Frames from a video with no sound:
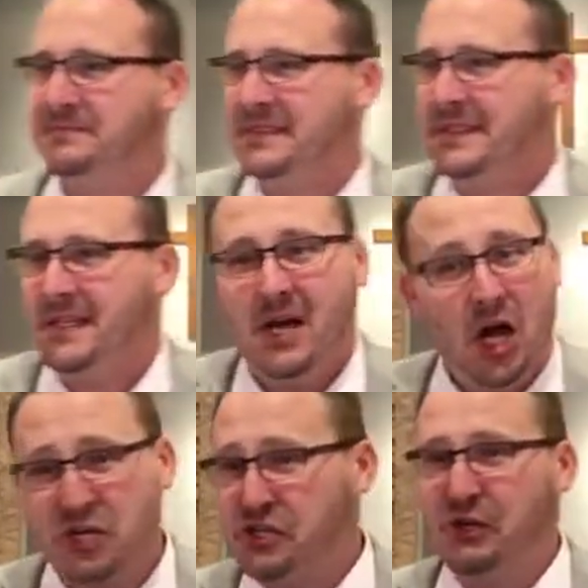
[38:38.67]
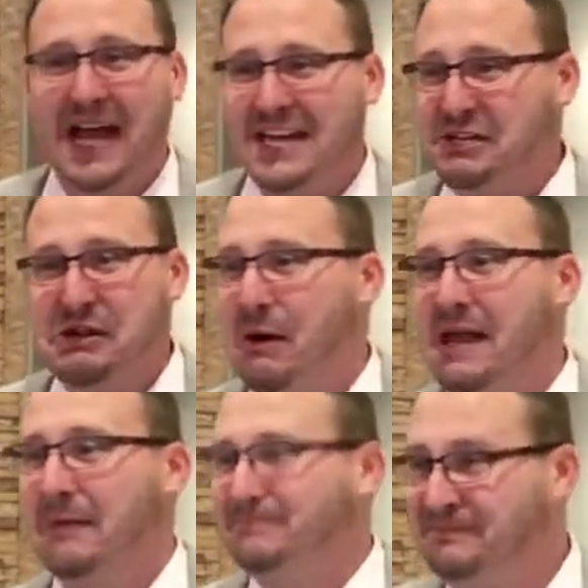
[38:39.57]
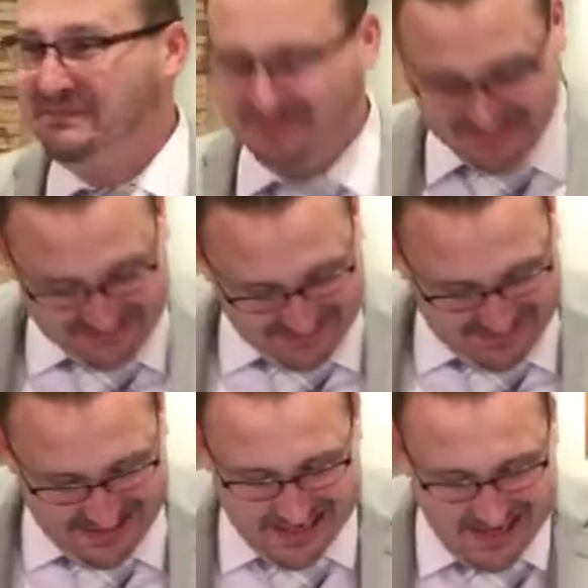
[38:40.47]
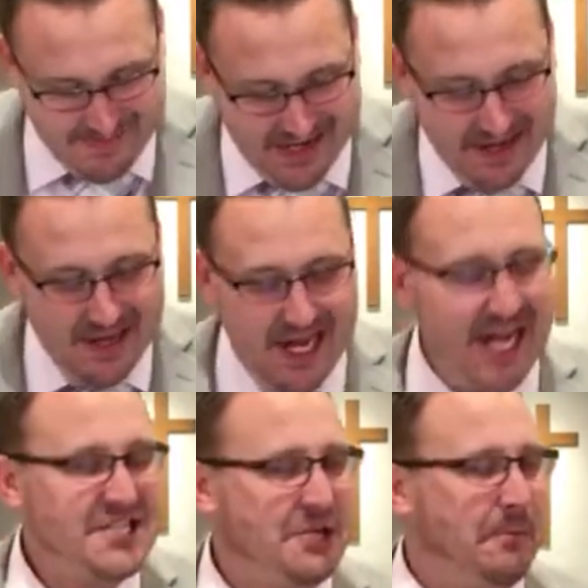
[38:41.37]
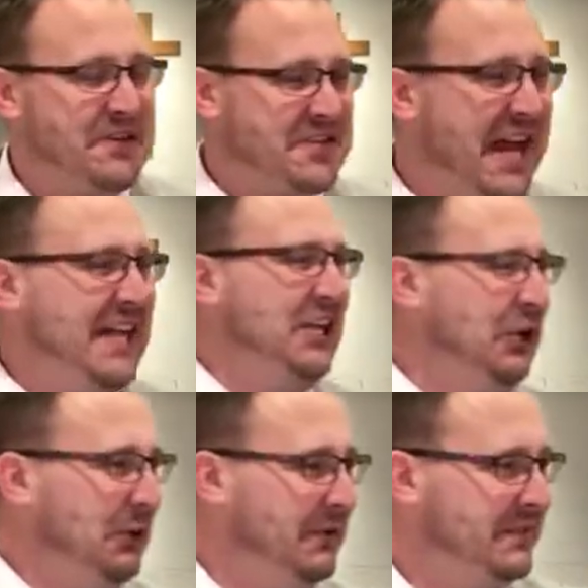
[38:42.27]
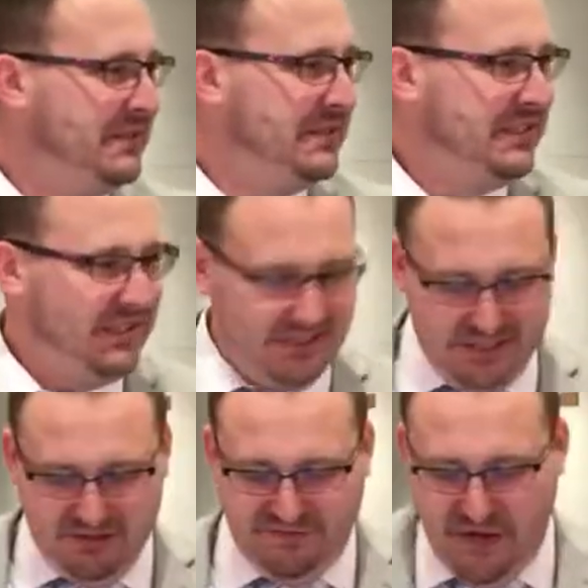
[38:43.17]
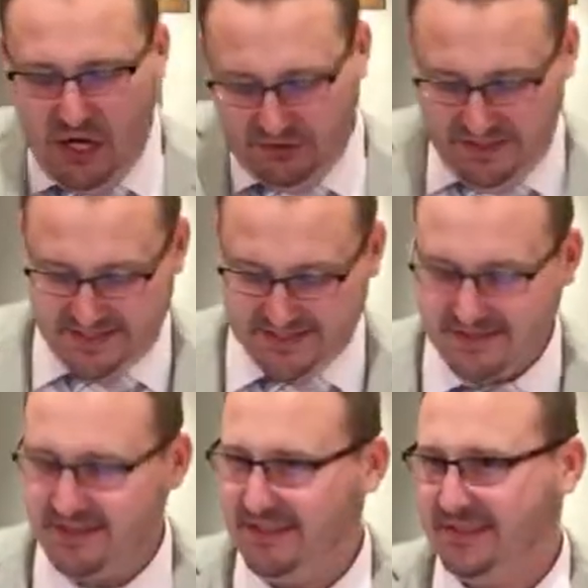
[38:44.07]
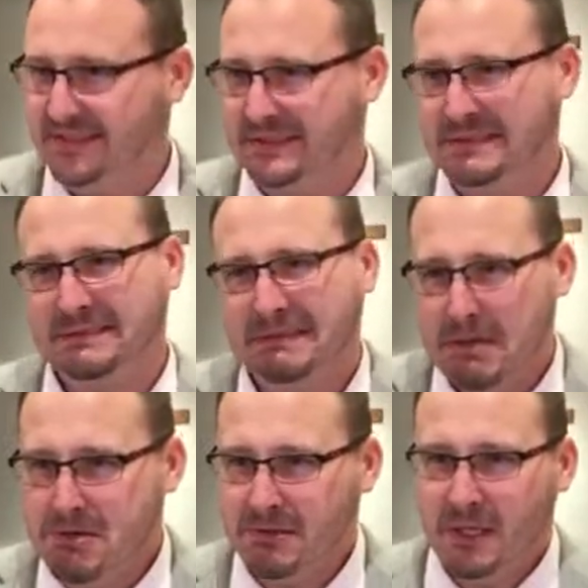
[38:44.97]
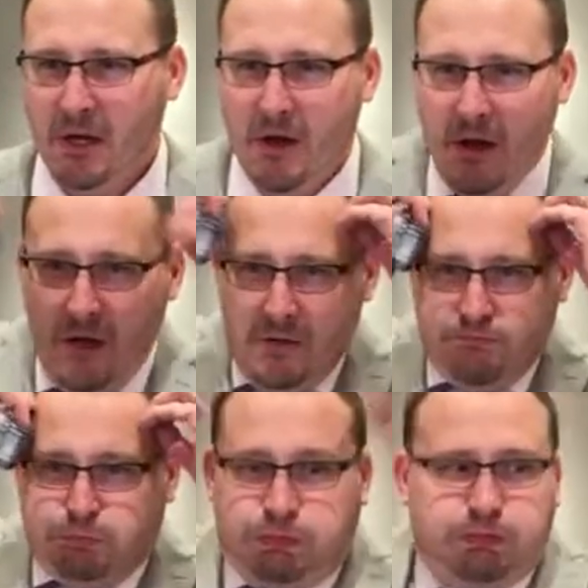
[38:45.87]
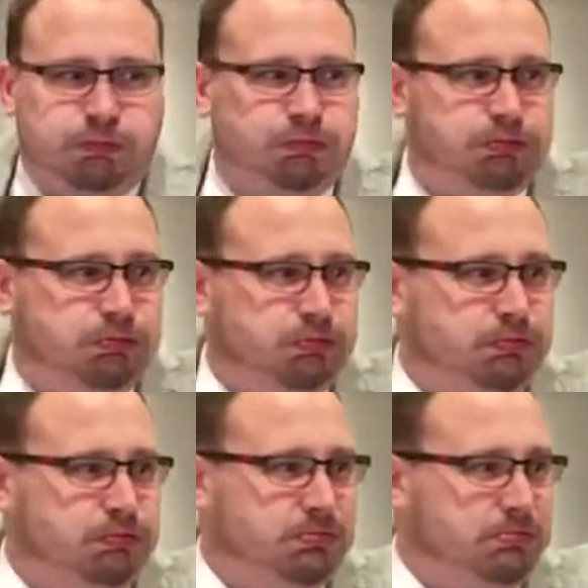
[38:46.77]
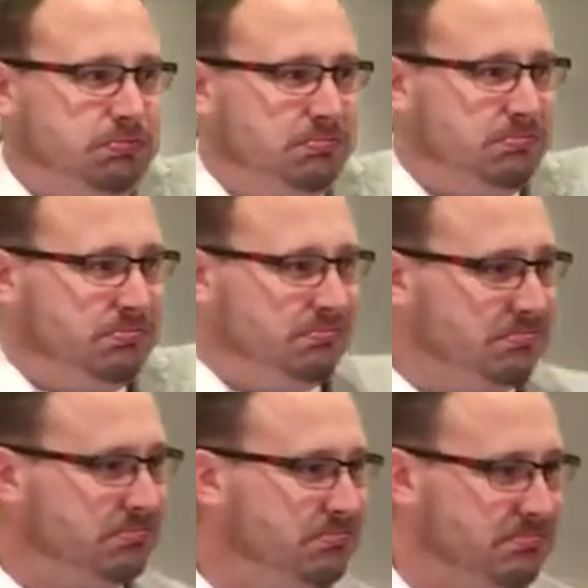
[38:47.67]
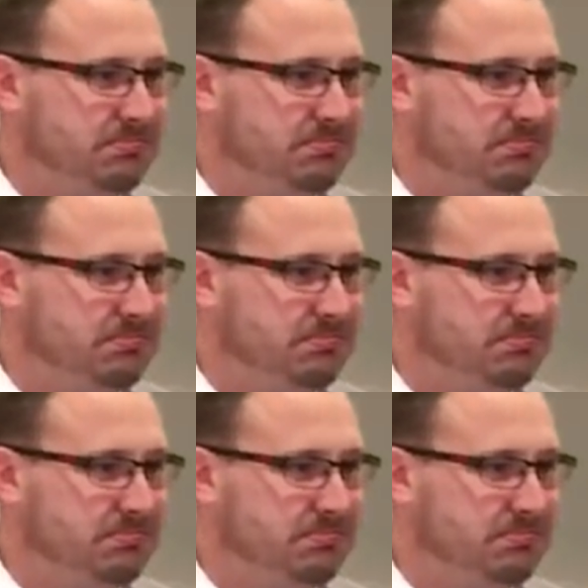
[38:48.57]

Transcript: Yes. Right. Aren't you glad you know him? Amen. Amen. And to present you faultless. Yes. Yes. Amen.